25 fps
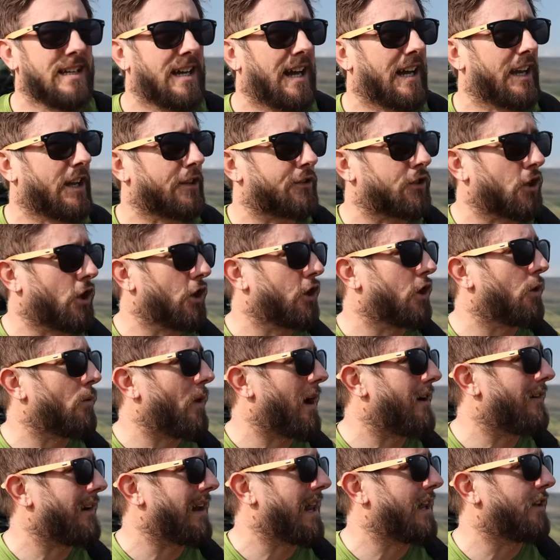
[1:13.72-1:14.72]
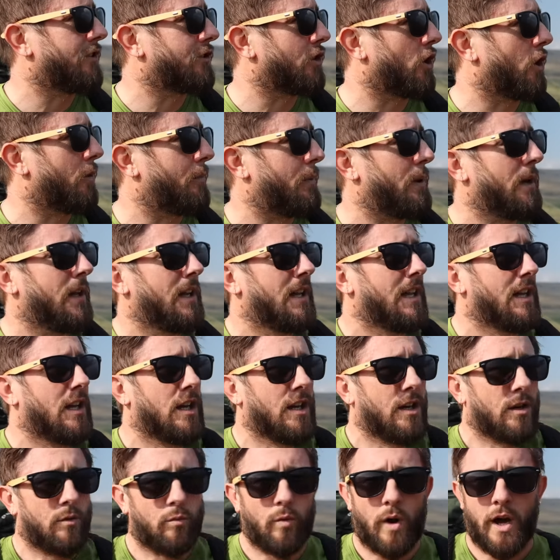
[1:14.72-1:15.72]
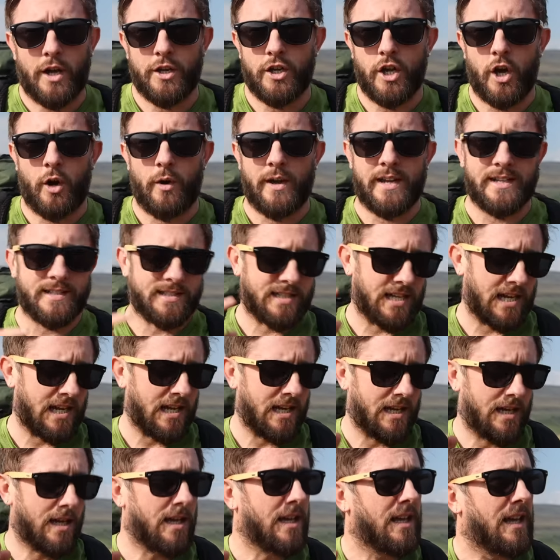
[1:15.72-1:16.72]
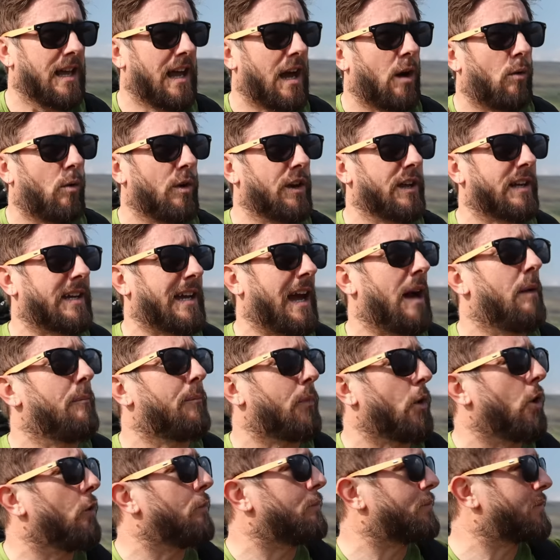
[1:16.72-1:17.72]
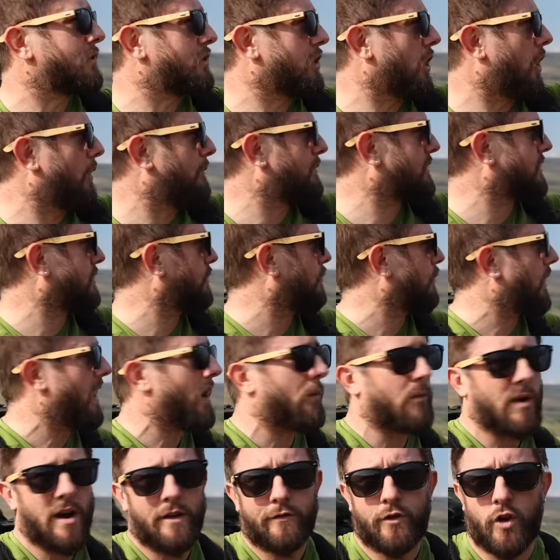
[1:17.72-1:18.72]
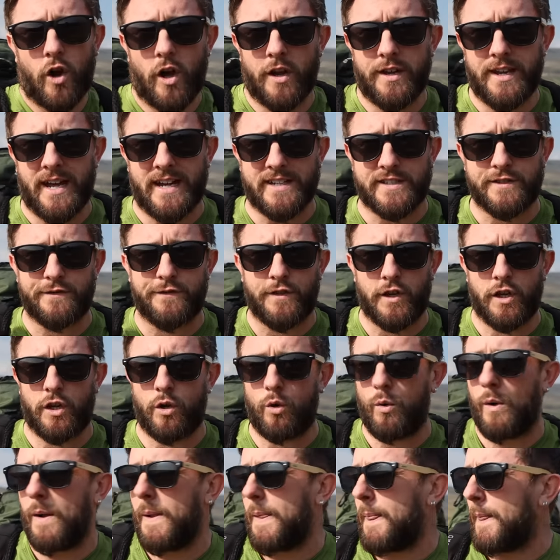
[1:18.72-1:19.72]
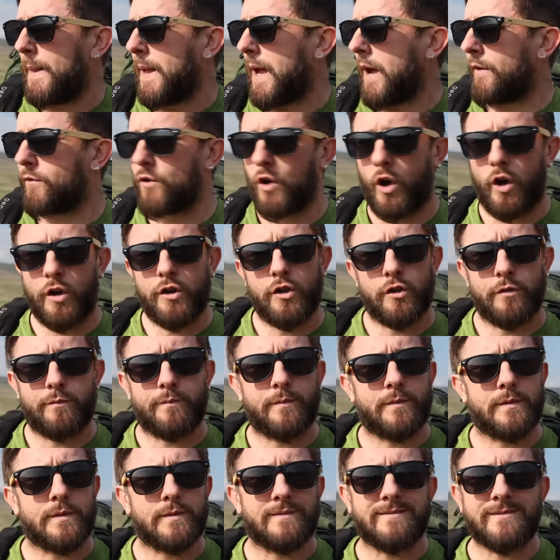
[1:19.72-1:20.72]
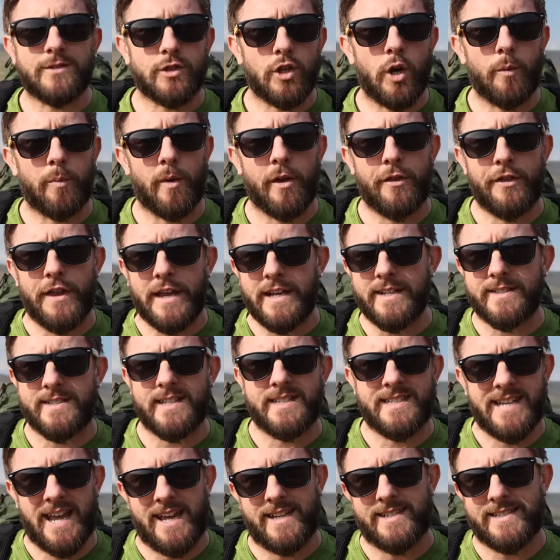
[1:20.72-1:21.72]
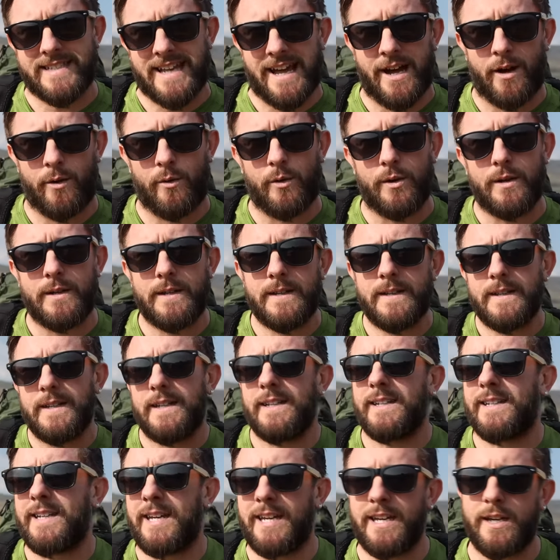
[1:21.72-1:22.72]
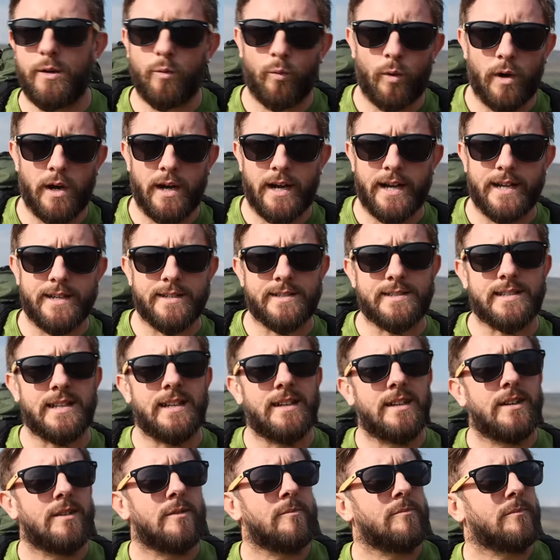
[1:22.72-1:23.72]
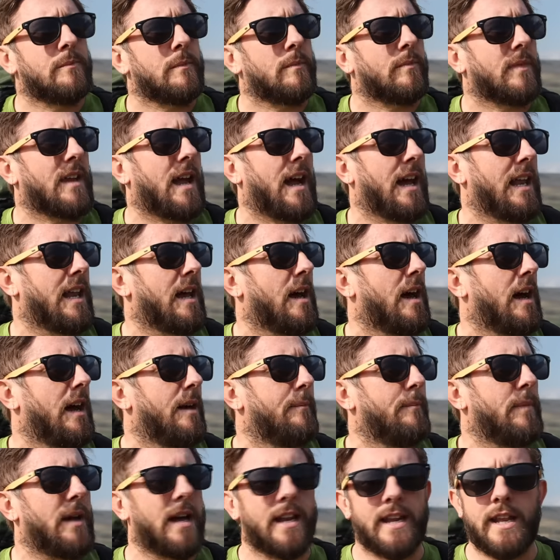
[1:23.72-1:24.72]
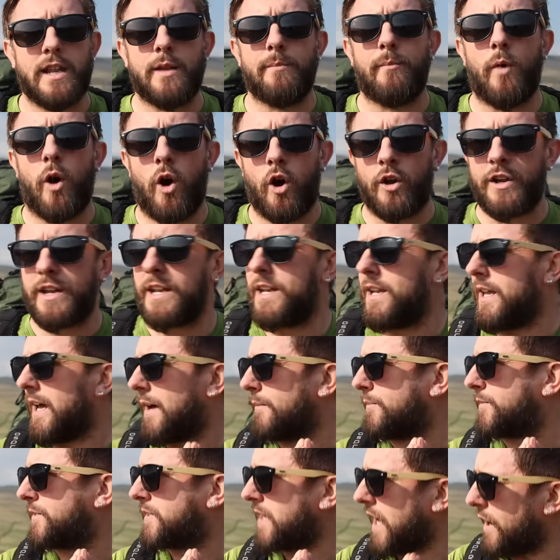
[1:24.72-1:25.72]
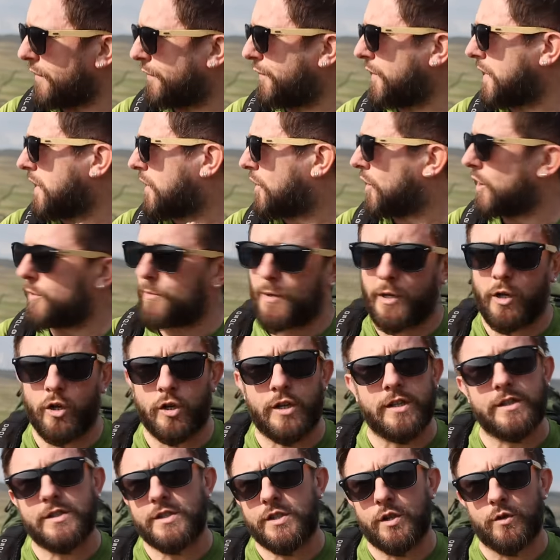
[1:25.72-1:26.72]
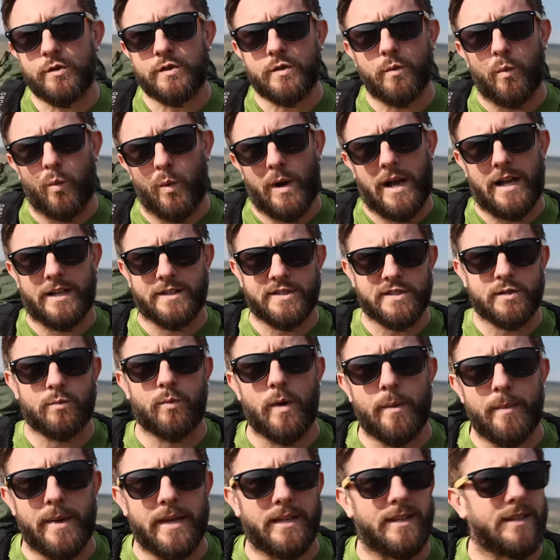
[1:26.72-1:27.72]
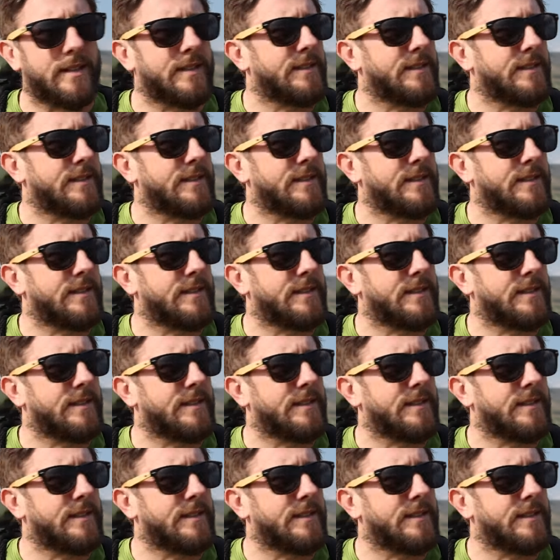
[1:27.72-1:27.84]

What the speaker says: and I don't know where I'll end up. What I know is I want to camp up top somewhere where I've got a nice view. I've got a couple of things to test out kit wise and in the morning I'm definitely going to be looking to do some wild swimming.